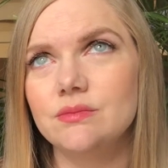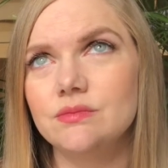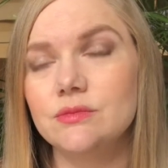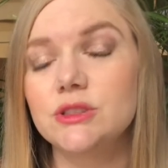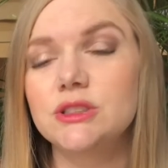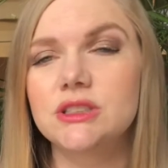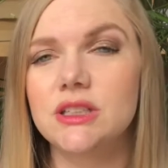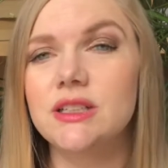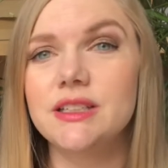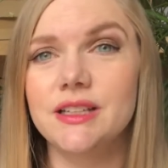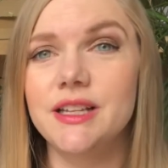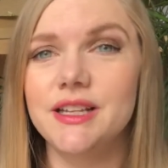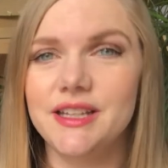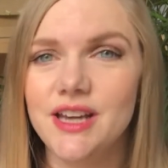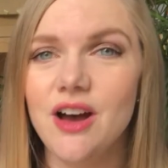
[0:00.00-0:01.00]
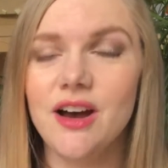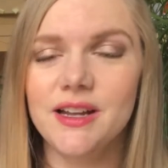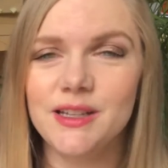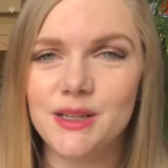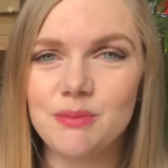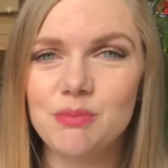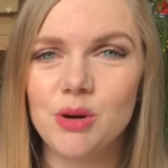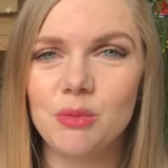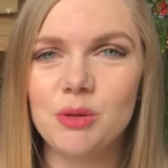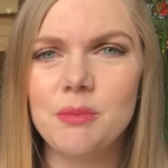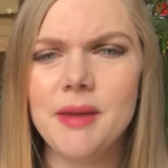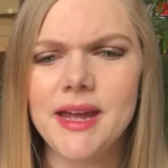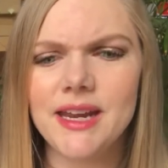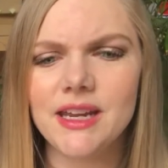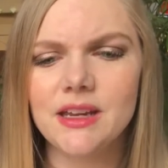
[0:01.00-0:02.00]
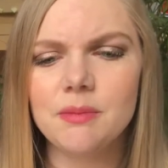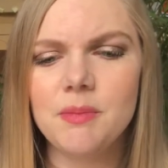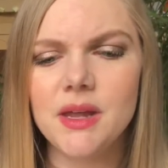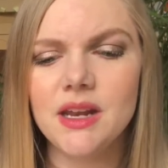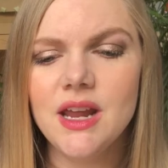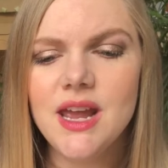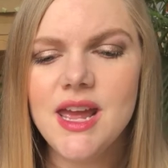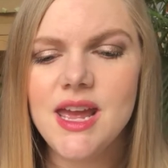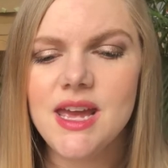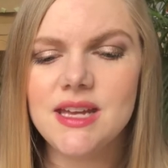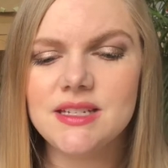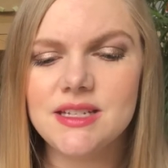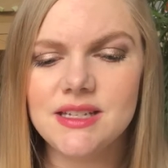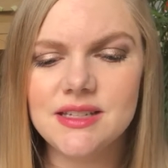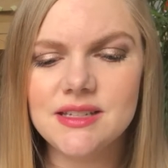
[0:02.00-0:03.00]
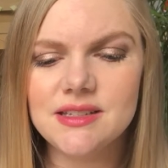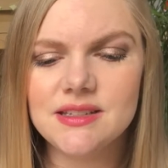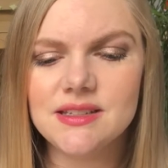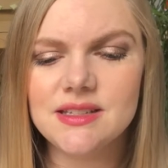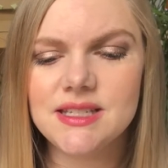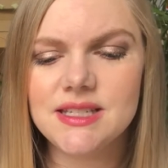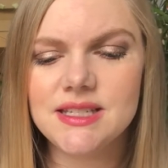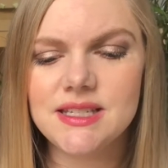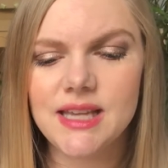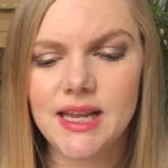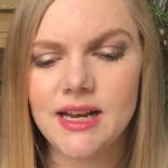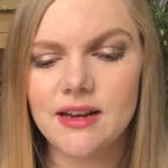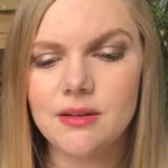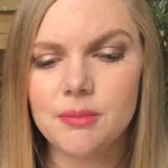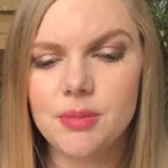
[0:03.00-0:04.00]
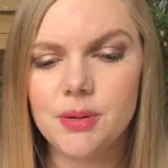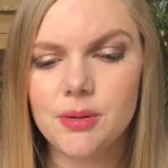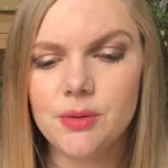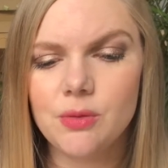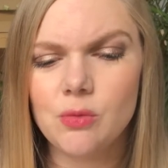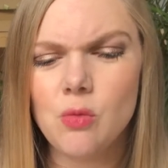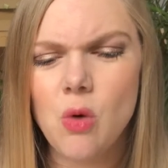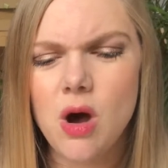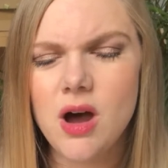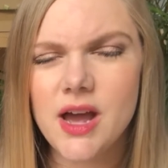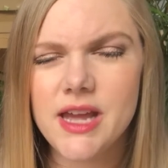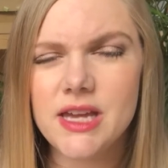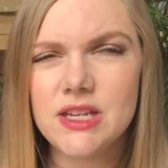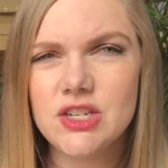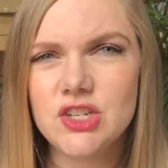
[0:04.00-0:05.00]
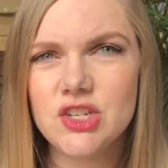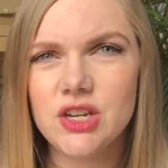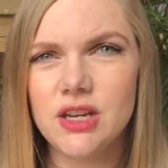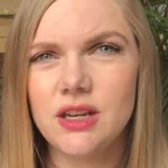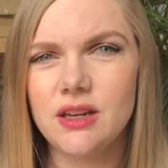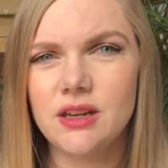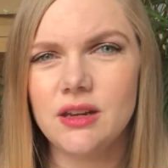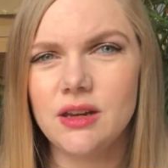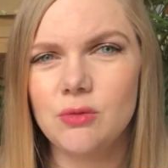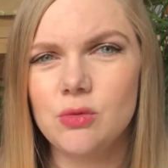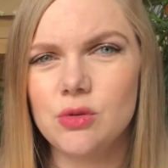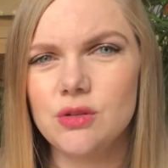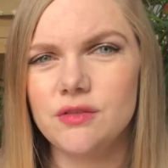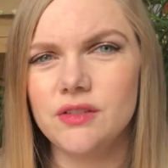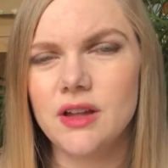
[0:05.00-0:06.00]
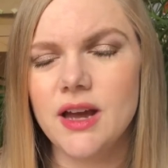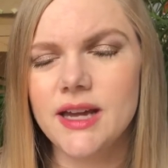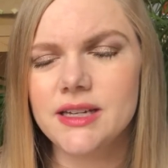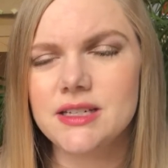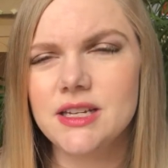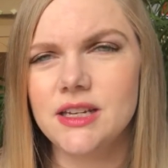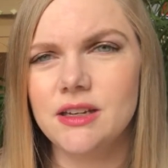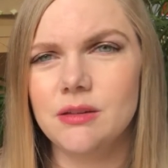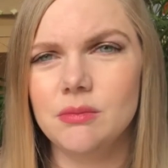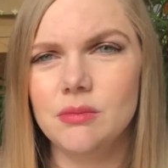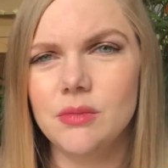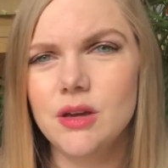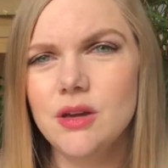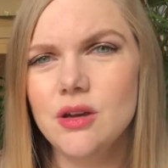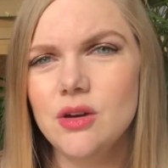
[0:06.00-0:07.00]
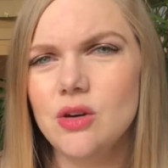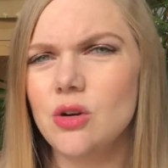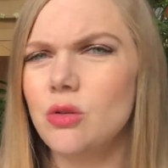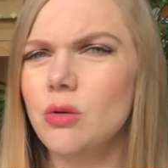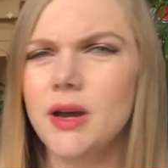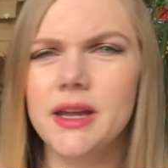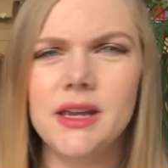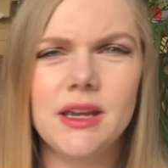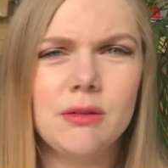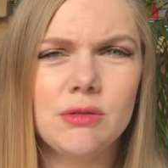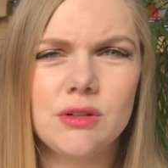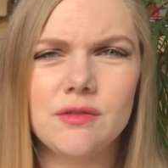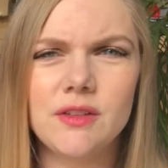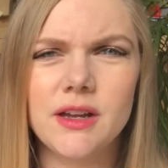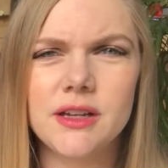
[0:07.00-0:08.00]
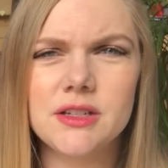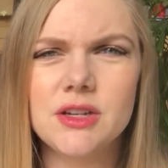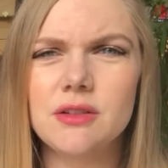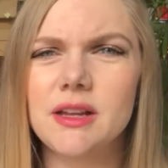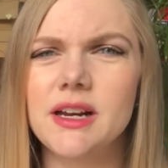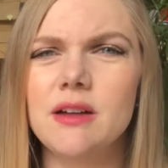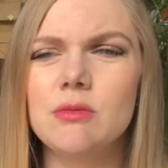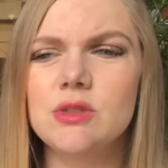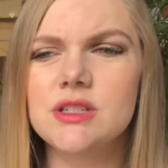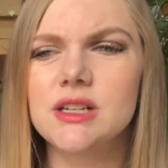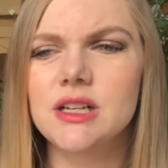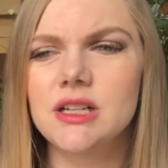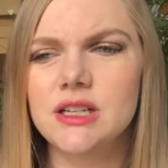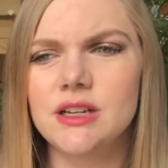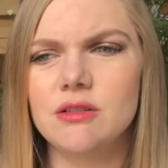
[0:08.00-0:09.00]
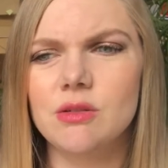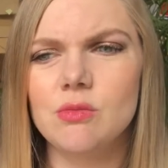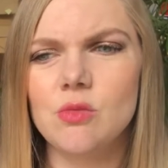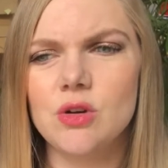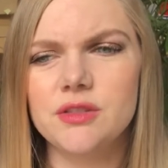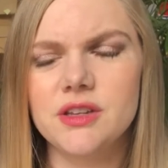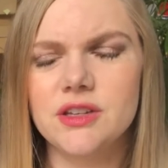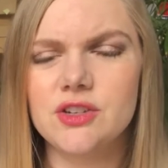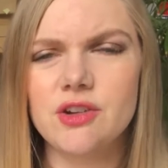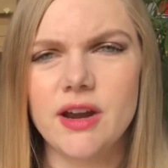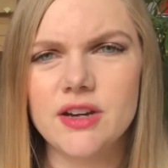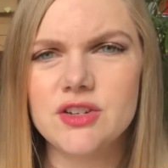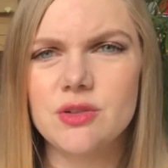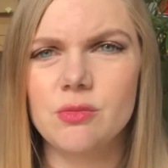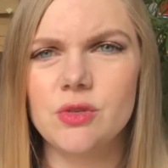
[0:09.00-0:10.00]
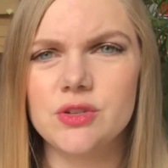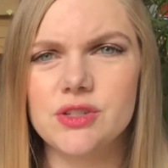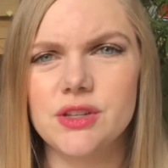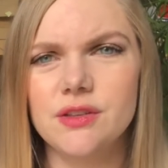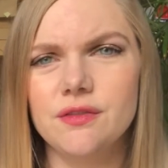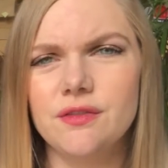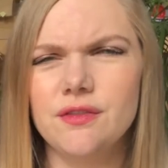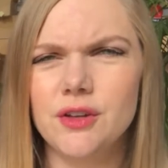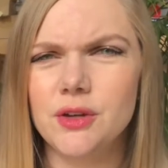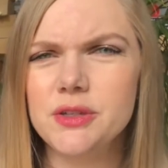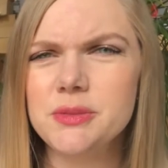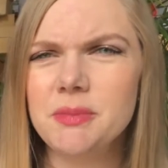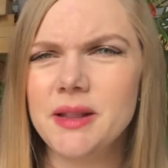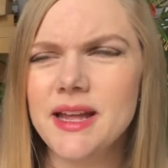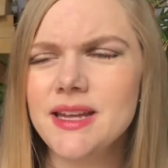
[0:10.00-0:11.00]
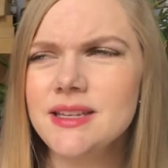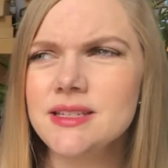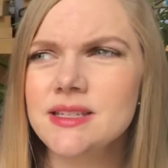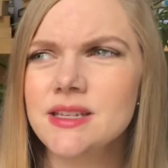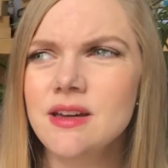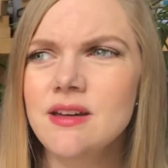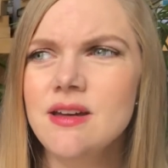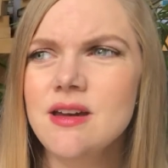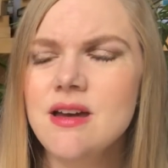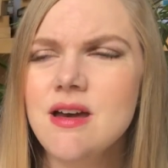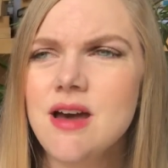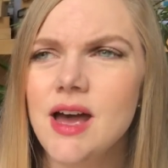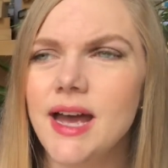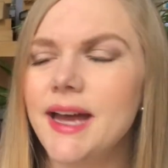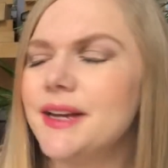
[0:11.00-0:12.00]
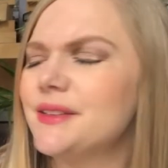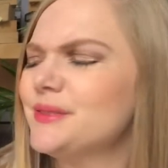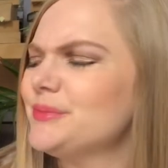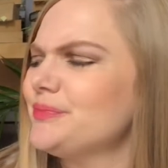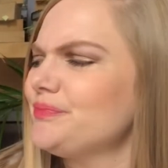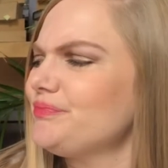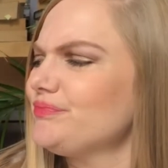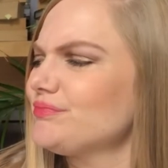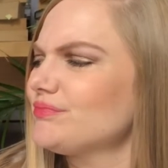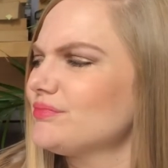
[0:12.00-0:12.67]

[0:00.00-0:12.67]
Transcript: was clearly highly problematic, but it didn't set up why she would have liked him or why he would have liked her. Like, I wasn't clear on what the attraction was in the first place. And